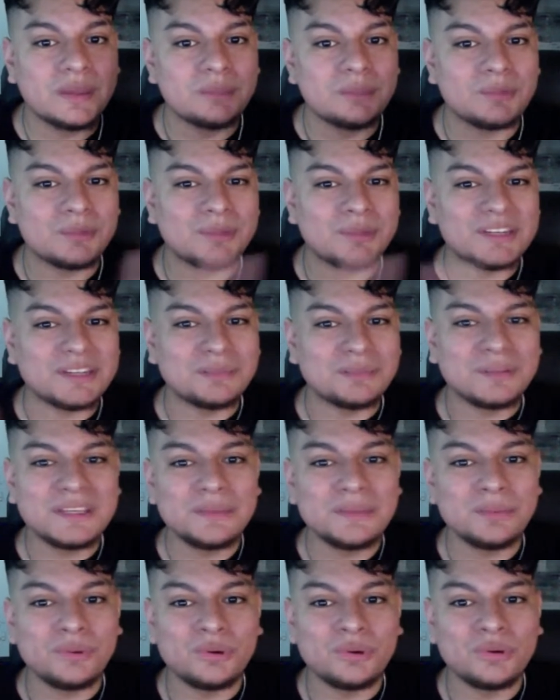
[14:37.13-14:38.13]
But many
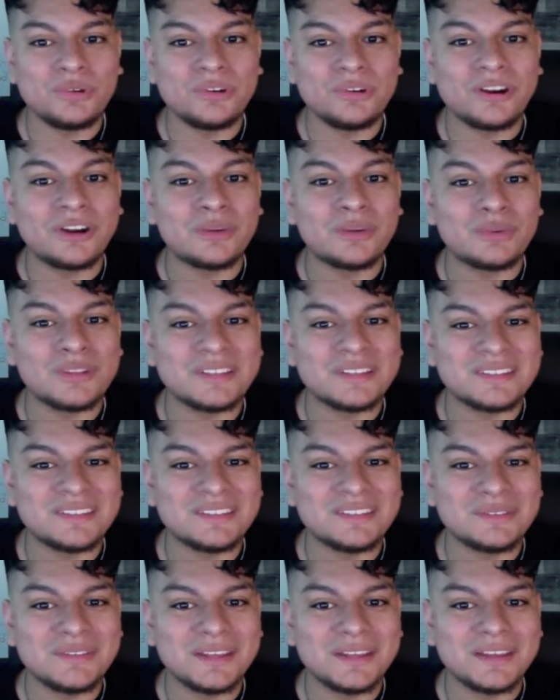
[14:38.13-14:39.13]
people aren't willing to
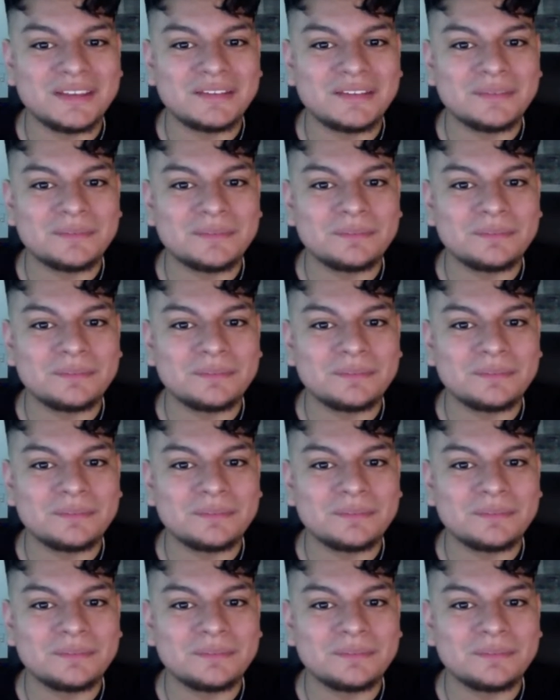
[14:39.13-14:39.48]
do that.